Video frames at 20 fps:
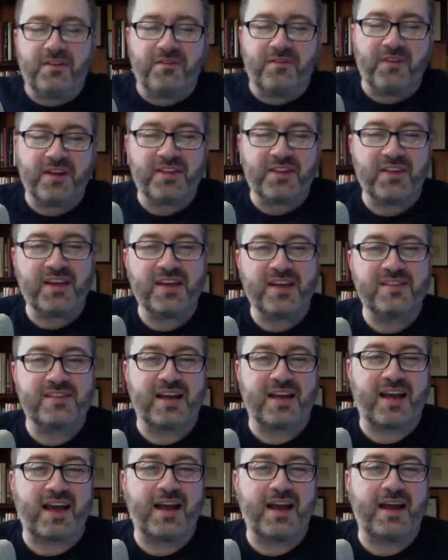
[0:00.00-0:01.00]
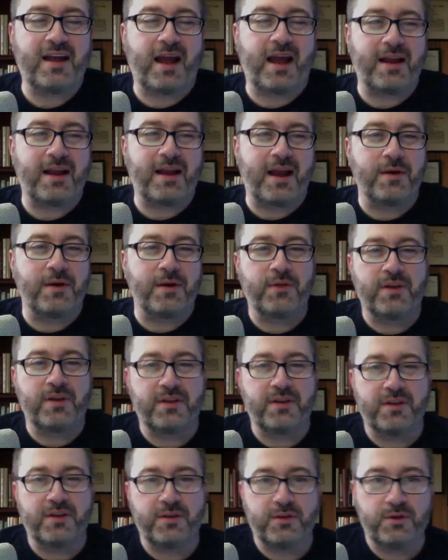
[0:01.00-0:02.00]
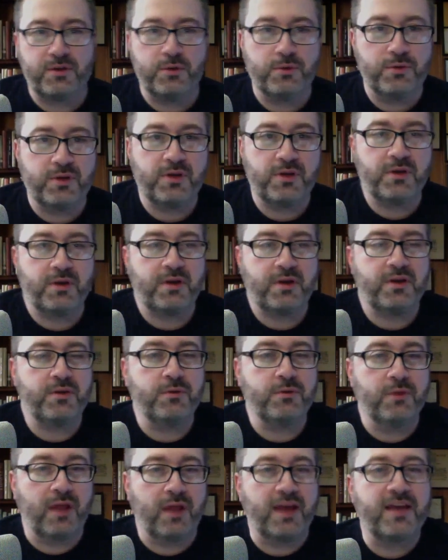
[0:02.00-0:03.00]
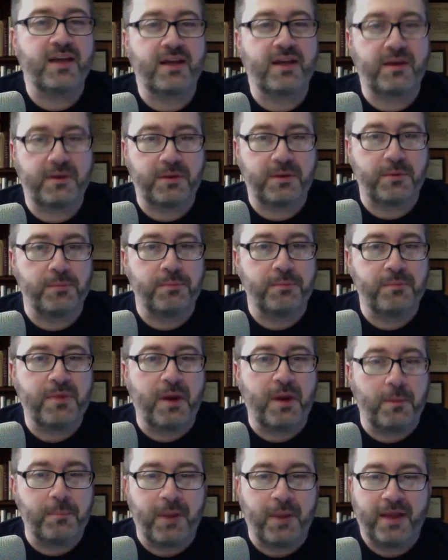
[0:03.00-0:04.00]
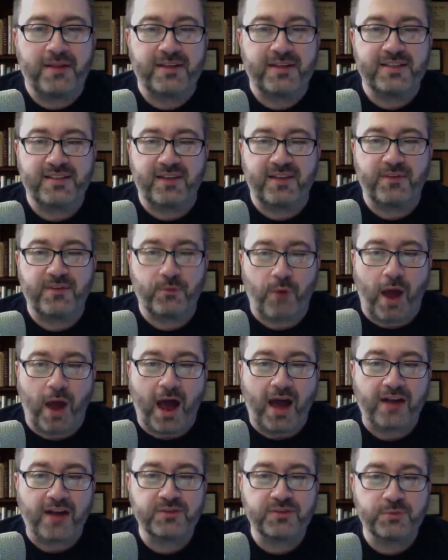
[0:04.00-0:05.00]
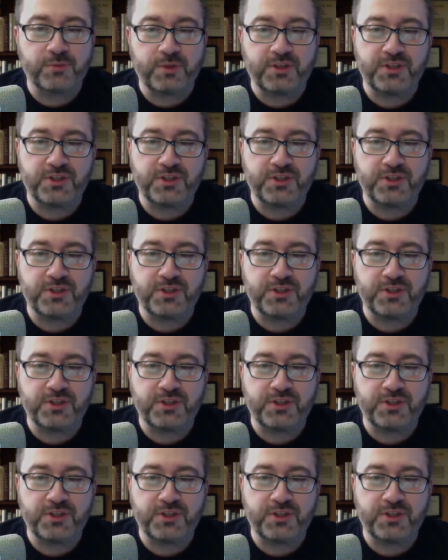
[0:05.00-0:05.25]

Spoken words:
funny thing is, like, I know that you like your Bailey's on the rocks, which